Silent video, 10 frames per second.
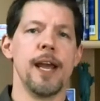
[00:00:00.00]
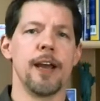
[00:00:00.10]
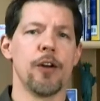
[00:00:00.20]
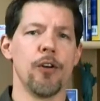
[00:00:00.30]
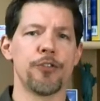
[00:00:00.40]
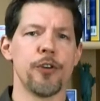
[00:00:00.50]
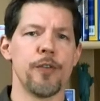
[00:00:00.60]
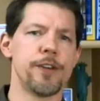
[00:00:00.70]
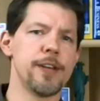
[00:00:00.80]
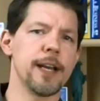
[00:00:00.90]
And also,
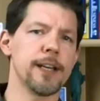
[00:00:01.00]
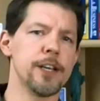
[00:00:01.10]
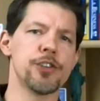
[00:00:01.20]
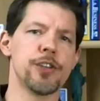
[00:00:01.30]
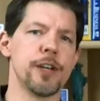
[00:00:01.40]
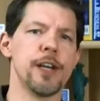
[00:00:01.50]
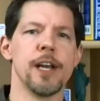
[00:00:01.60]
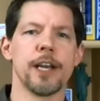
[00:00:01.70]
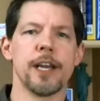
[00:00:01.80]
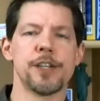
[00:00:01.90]
the technician
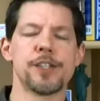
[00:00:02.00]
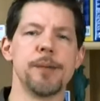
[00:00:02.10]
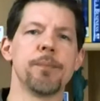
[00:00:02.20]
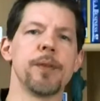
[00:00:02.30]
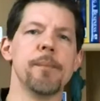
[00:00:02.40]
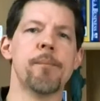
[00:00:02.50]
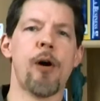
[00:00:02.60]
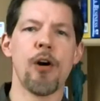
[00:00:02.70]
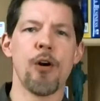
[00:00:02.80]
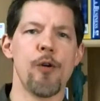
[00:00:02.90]
can simply
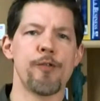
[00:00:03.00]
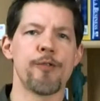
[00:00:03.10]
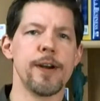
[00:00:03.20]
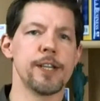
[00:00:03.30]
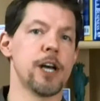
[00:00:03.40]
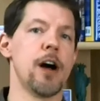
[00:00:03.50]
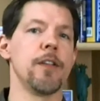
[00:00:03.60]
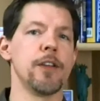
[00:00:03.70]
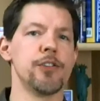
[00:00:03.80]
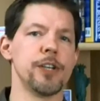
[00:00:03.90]
borrow
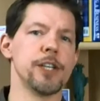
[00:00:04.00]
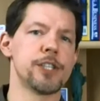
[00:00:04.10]
phraseology,